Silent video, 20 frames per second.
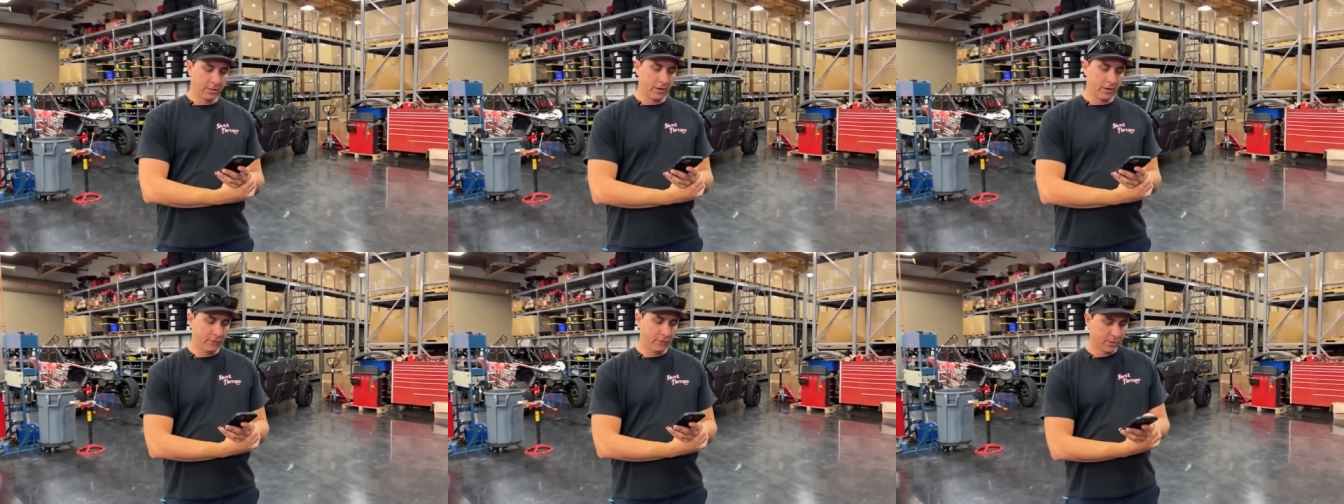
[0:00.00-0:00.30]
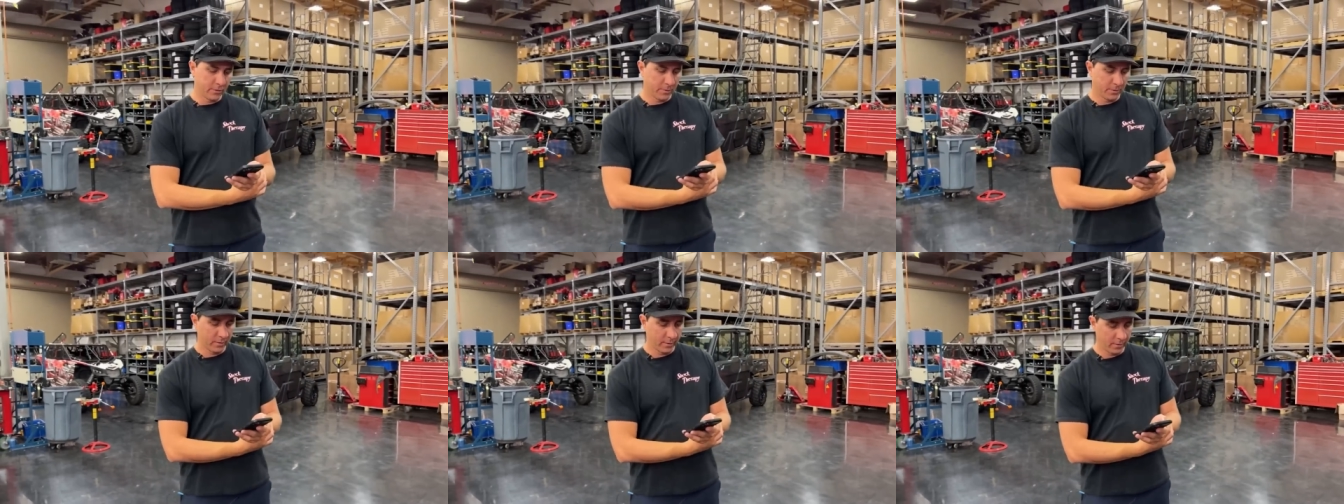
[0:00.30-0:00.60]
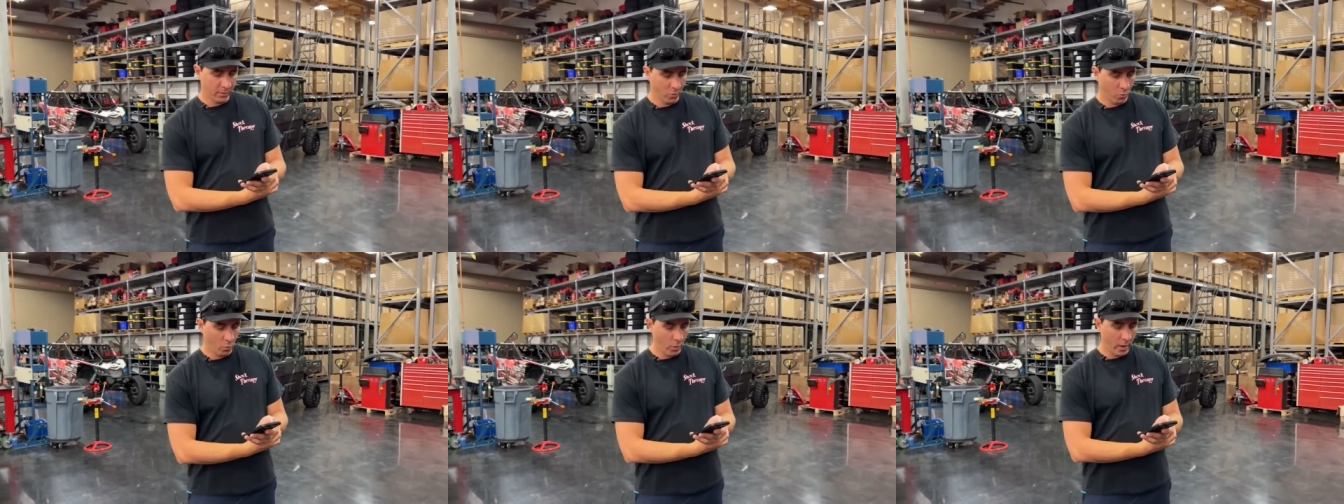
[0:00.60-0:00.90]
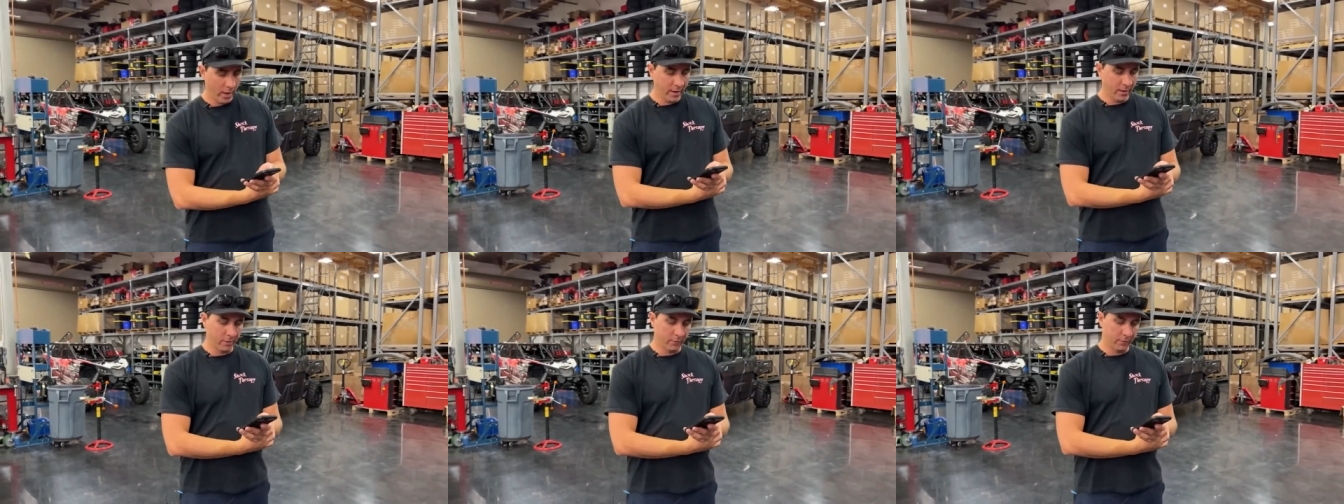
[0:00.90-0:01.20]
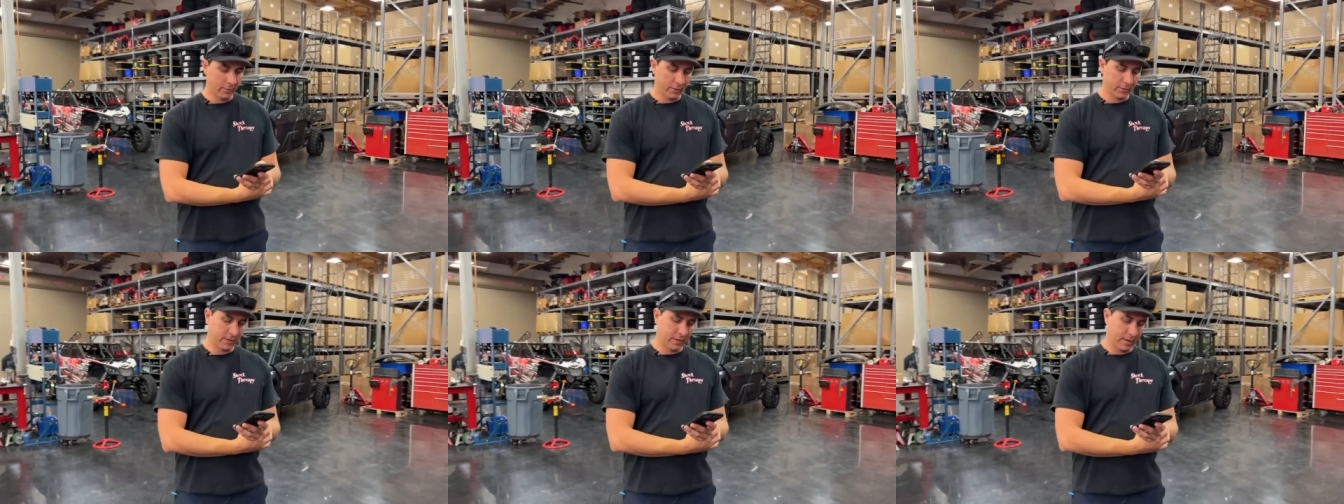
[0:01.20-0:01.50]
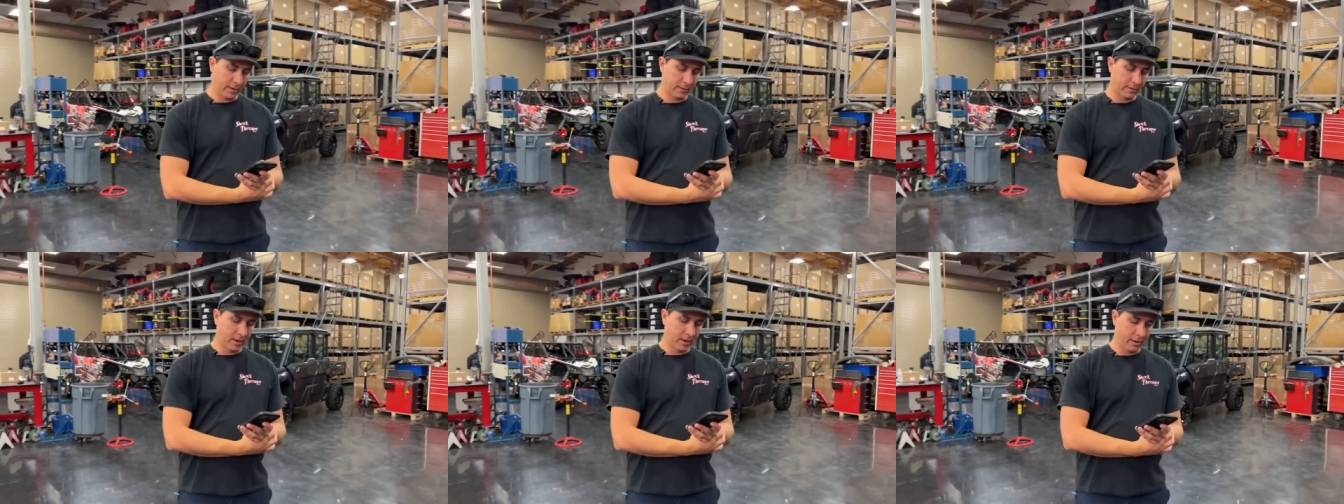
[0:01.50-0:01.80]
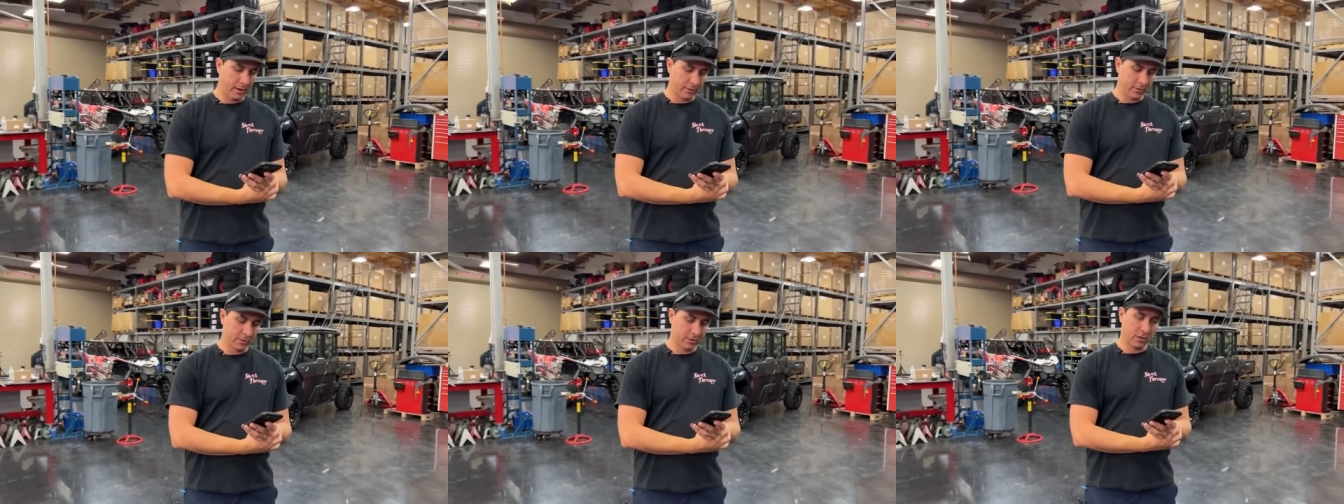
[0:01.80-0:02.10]
difference between the weight of the sand
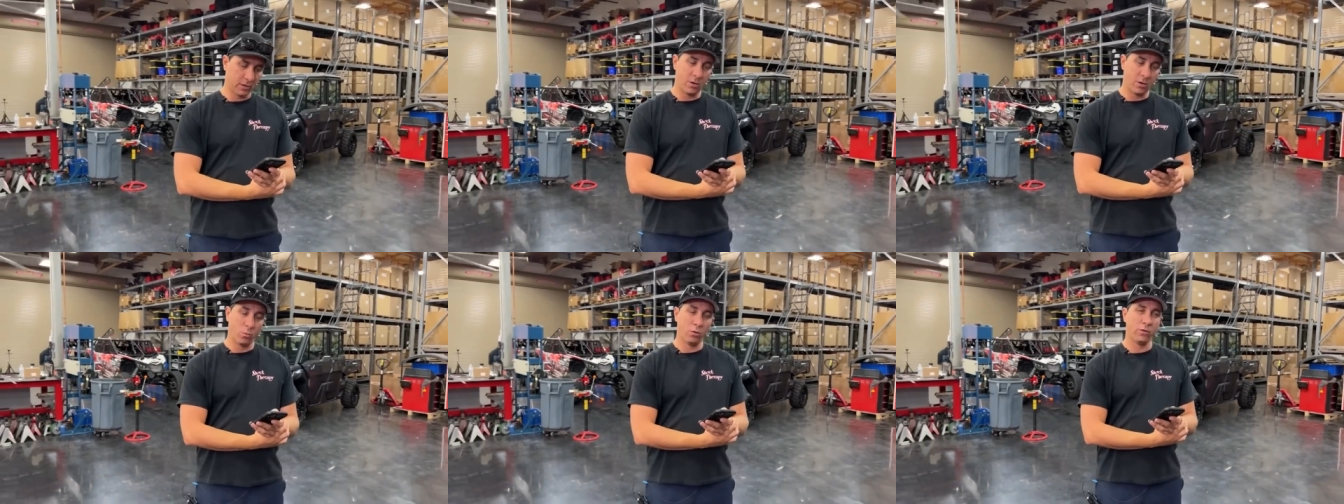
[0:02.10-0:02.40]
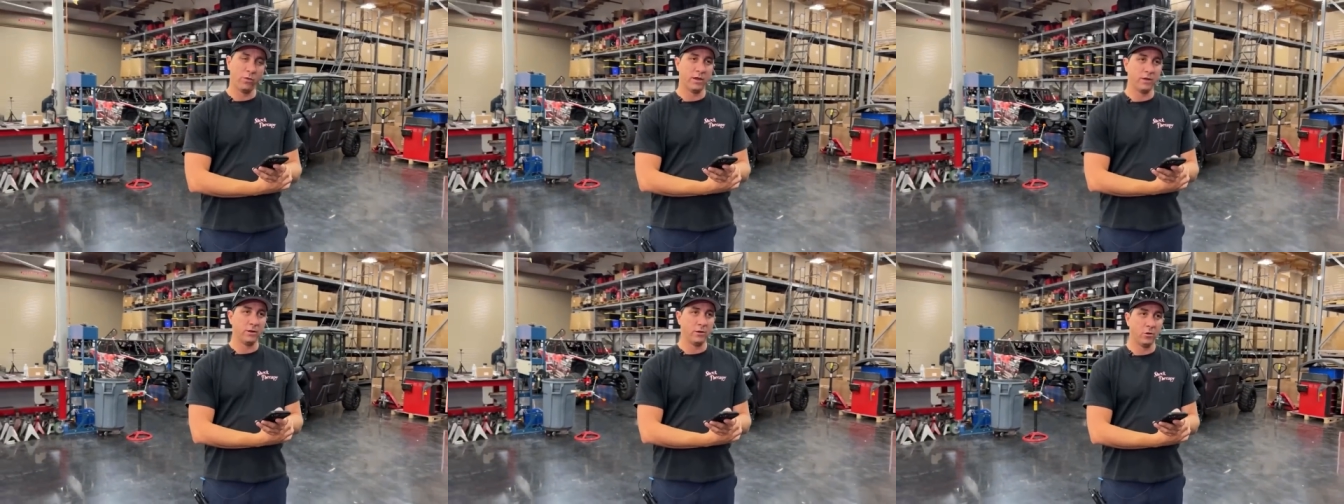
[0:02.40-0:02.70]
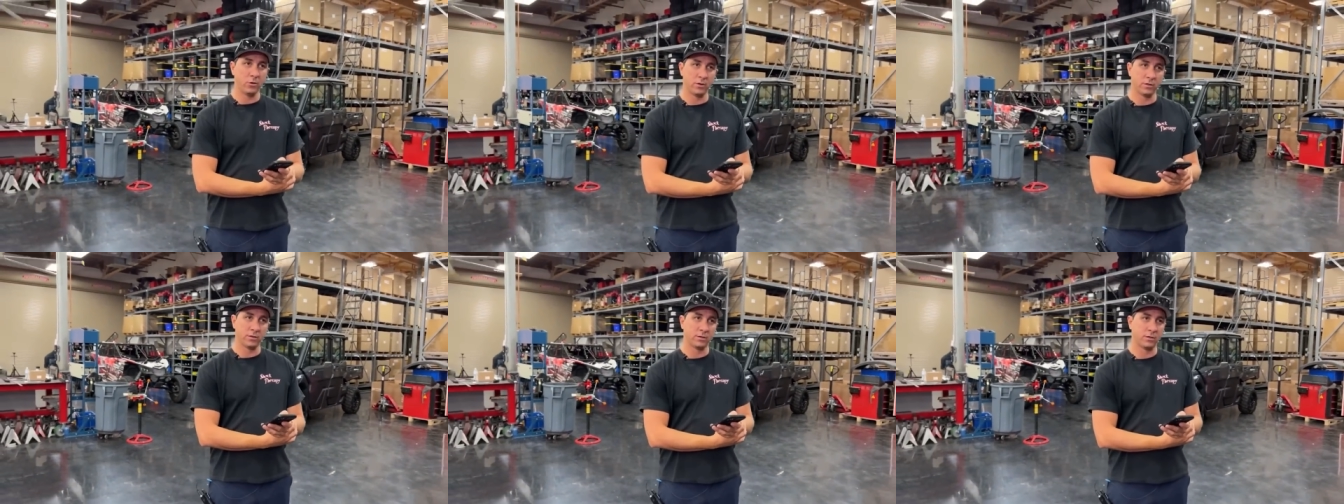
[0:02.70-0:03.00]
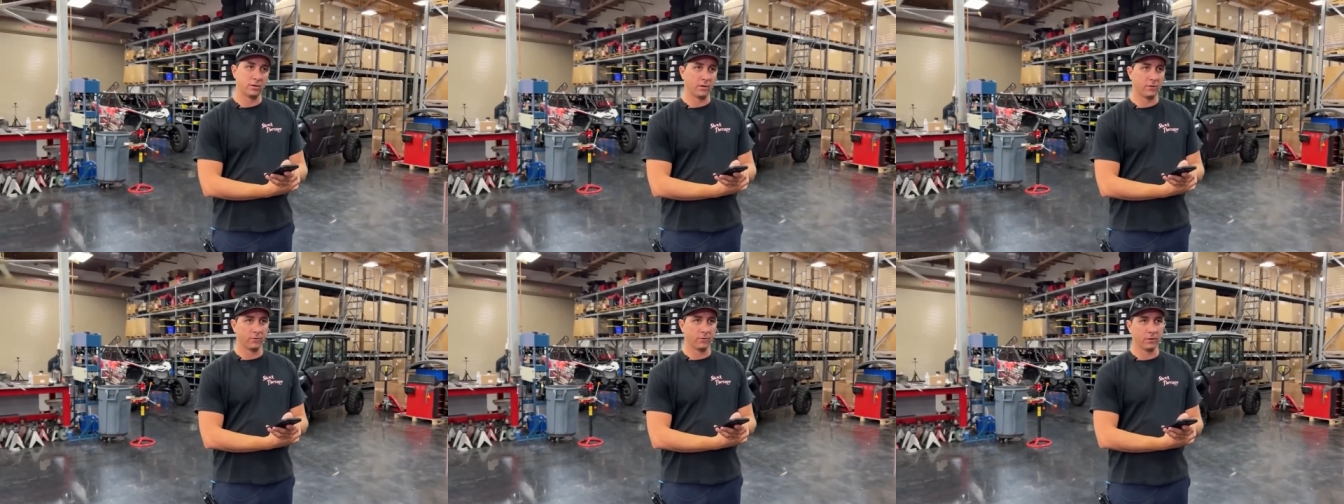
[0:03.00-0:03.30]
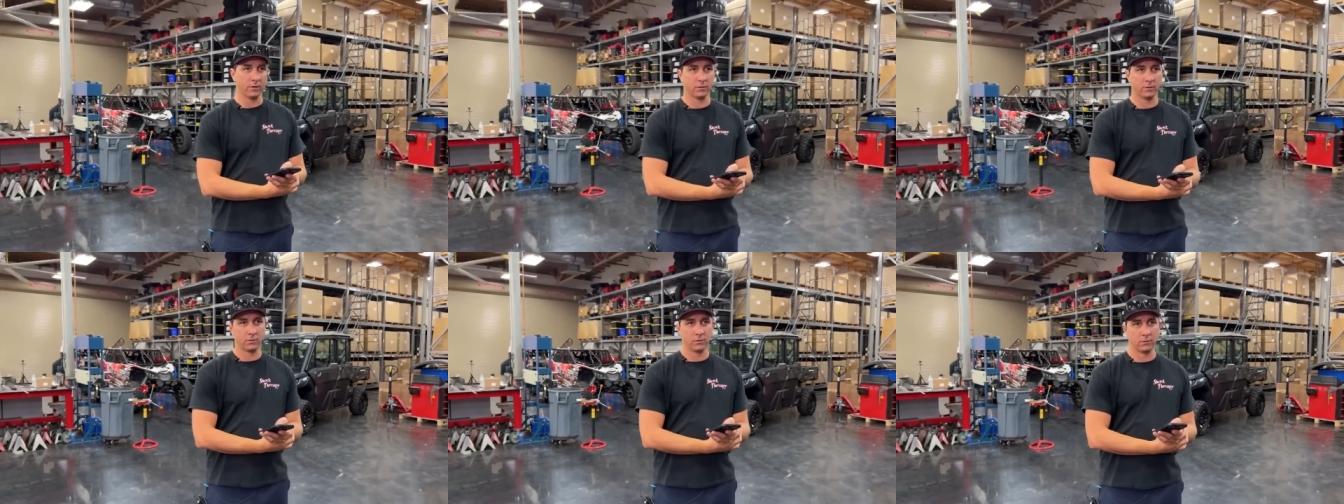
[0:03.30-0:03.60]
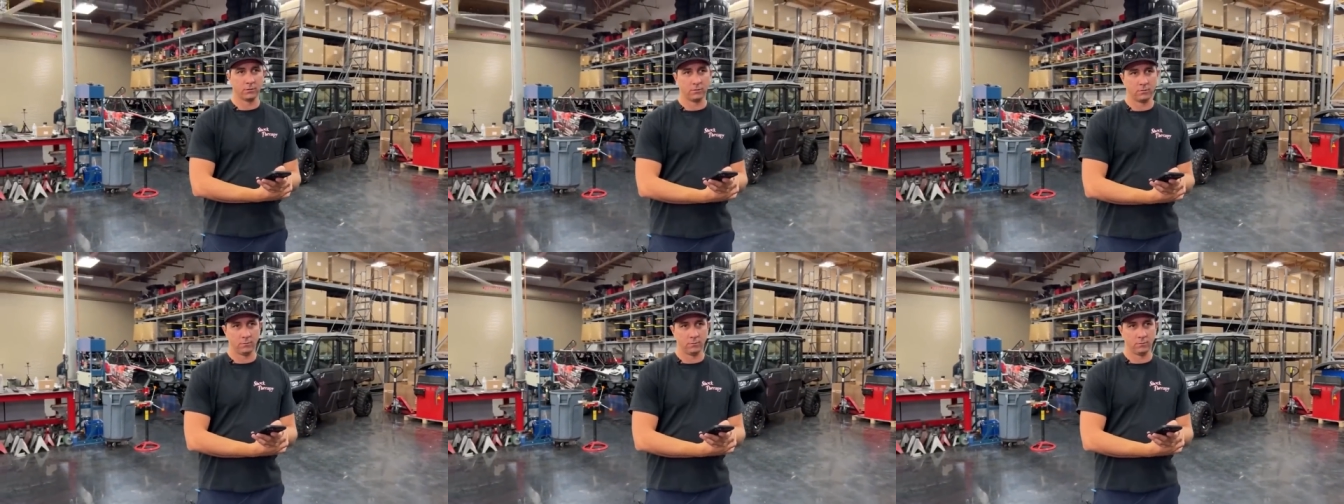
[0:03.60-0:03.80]
tires, and will they notice the difference?